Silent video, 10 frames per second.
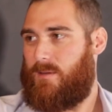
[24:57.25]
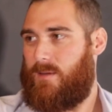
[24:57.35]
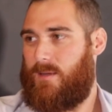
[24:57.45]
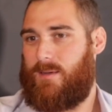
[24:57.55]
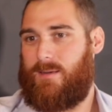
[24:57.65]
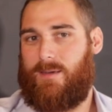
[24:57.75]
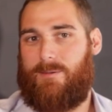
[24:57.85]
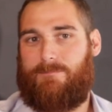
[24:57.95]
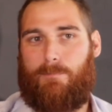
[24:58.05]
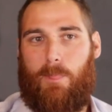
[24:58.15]
And,
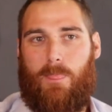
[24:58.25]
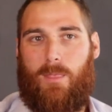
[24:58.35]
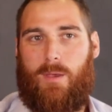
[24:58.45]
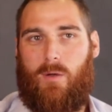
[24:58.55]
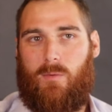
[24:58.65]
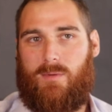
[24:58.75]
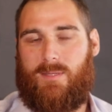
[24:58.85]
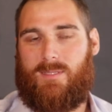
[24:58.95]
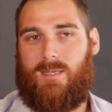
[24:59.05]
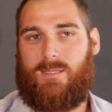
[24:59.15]

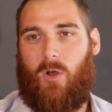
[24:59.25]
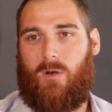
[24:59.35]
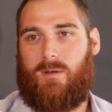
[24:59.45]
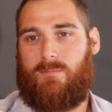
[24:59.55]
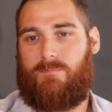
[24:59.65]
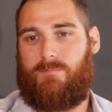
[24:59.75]
it's hard to